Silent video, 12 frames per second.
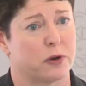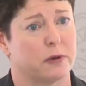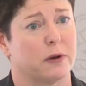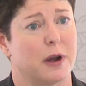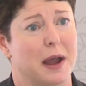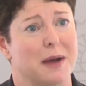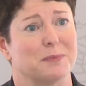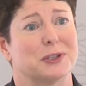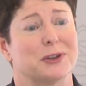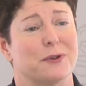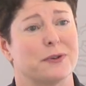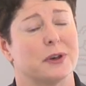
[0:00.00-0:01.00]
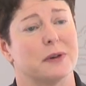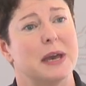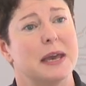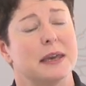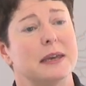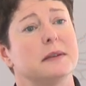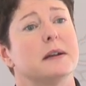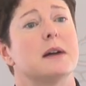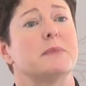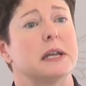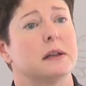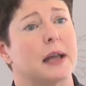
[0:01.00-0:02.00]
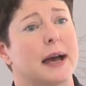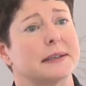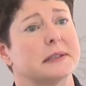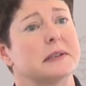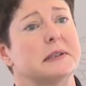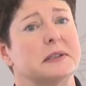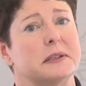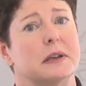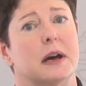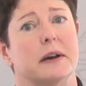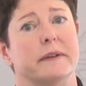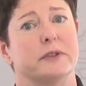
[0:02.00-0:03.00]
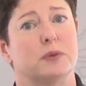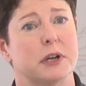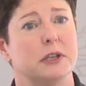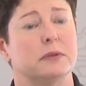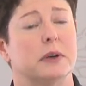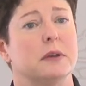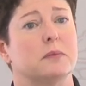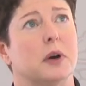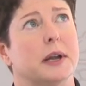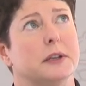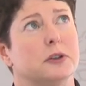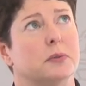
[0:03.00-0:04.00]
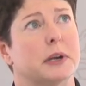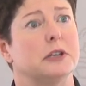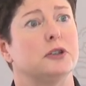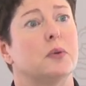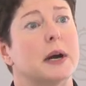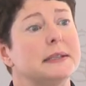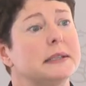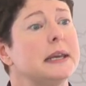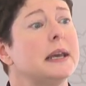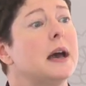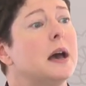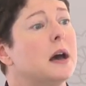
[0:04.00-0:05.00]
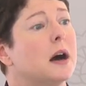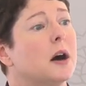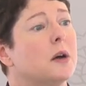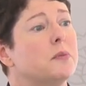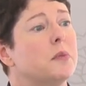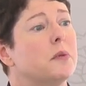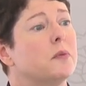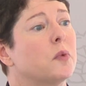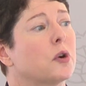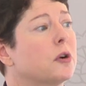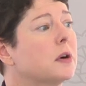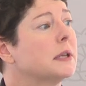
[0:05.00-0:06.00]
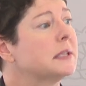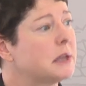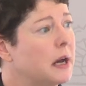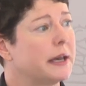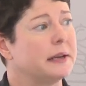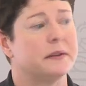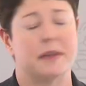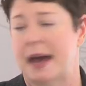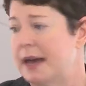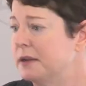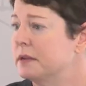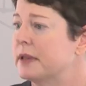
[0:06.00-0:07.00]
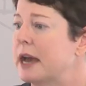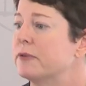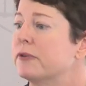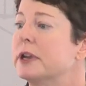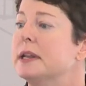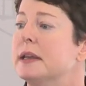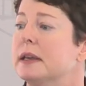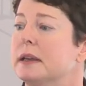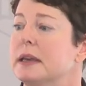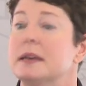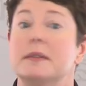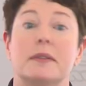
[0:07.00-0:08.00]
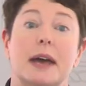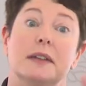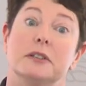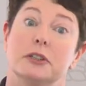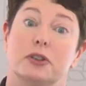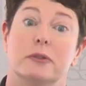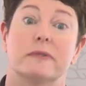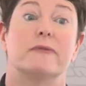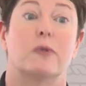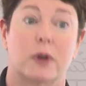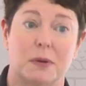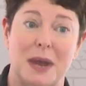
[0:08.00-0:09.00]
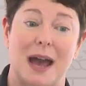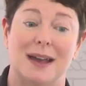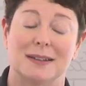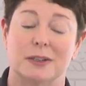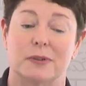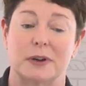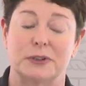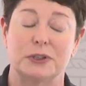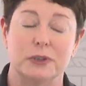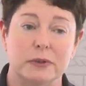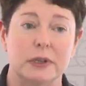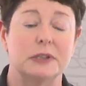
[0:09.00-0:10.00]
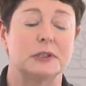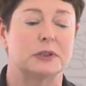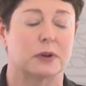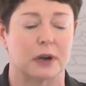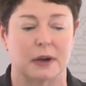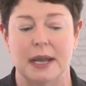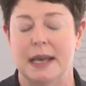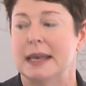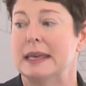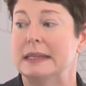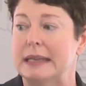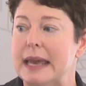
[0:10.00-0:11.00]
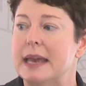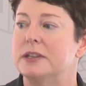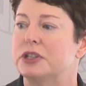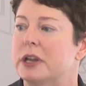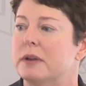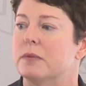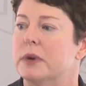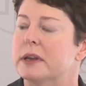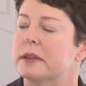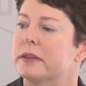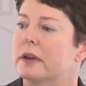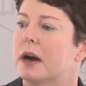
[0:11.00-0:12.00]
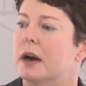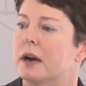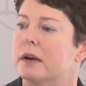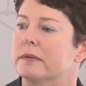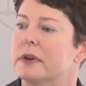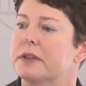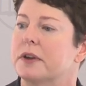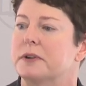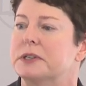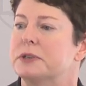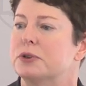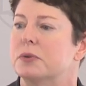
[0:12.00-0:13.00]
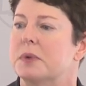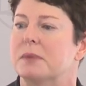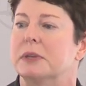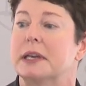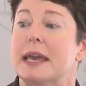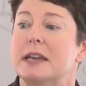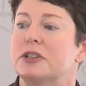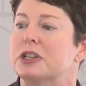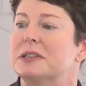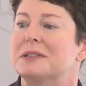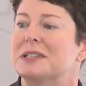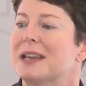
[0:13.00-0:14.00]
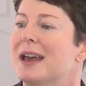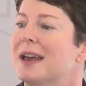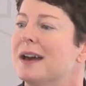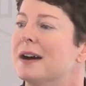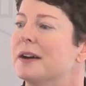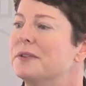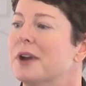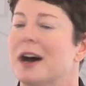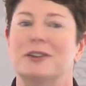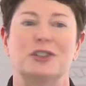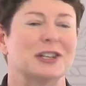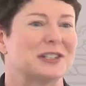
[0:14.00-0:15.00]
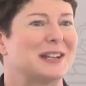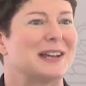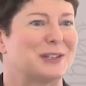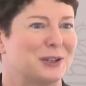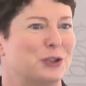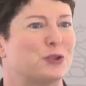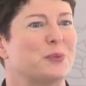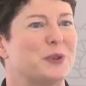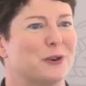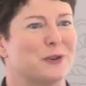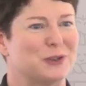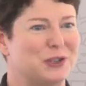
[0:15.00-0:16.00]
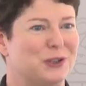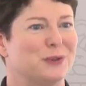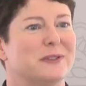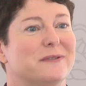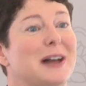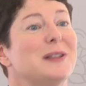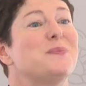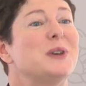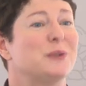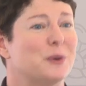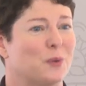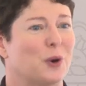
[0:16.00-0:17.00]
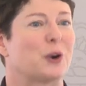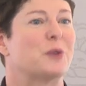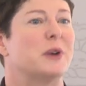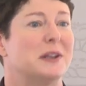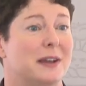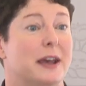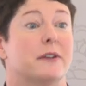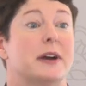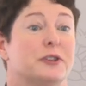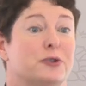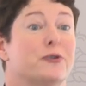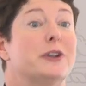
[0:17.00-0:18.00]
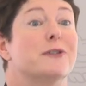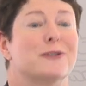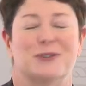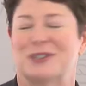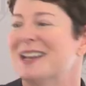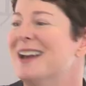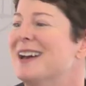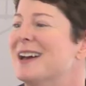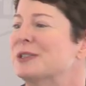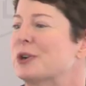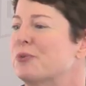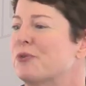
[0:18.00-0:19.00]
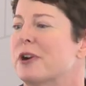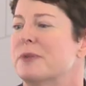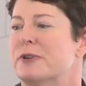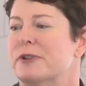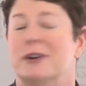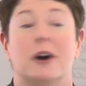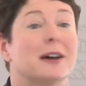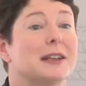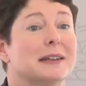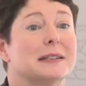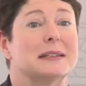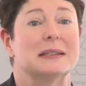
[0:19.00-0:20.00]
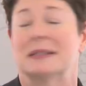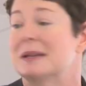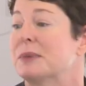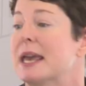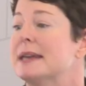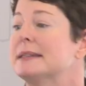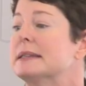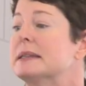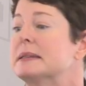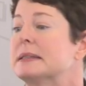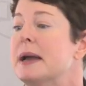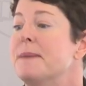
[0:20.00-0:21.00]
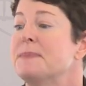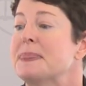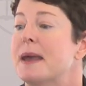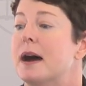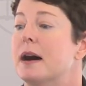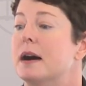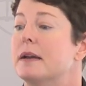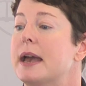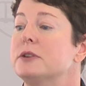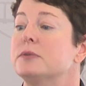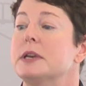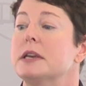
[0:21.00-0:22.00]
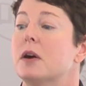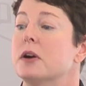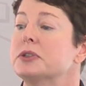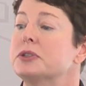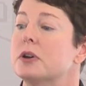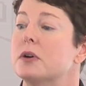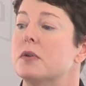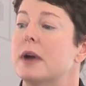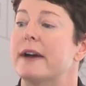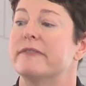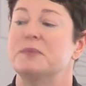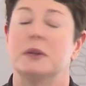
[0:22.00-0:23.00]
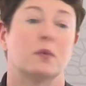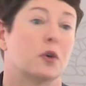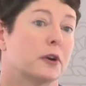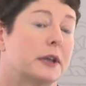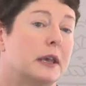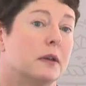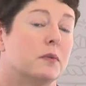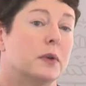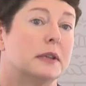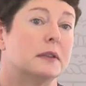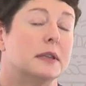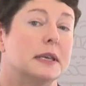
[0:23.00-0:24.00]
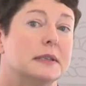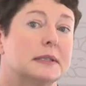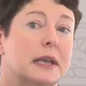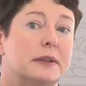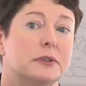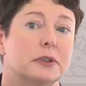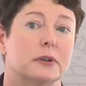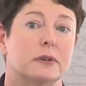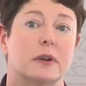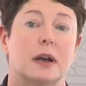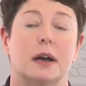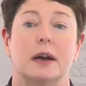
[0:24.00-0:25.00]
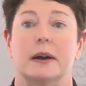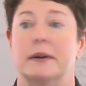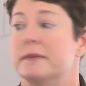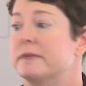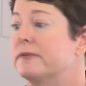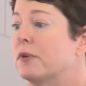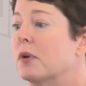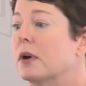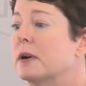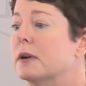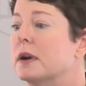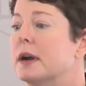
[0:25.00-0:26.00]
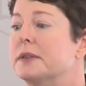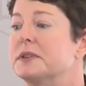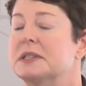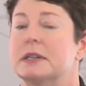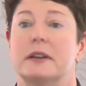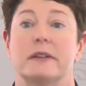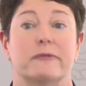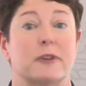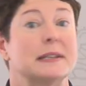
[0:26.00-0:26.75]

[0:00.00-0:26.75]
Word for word: program. So the incoming classes, uh, 2021 and 2020, uh, were assigned that, that reading in that digital format. So our students are engaging with, uh, with our digital publications, uh, not just as contributors to developing the work, but now as readers, as our primary audience in some cases. Uh, and we also have been working with the Center uh, for uh, the Study of